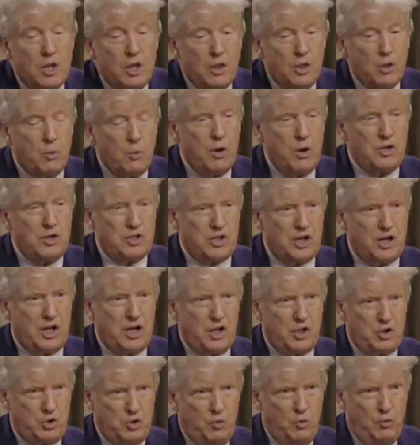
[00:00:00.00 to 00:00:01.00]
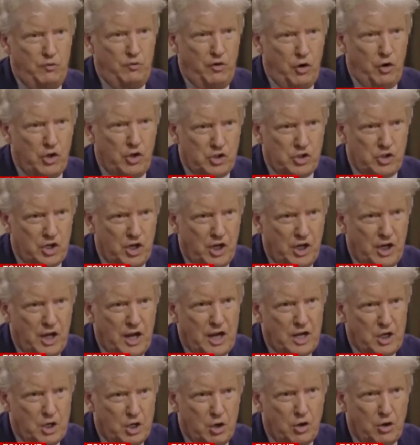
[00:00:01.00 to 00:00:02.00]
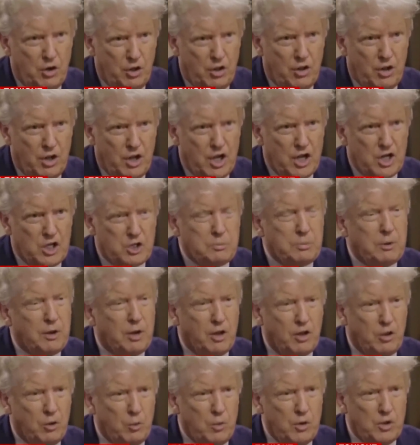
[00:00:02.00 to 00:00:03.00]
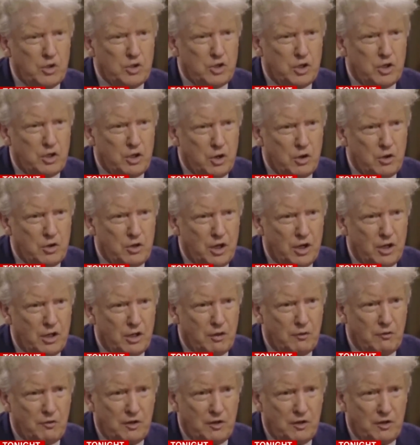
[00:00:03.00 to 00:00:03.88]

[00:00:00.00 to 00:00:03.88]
the ones that get very sick and go to the hospital are the ones that don't take the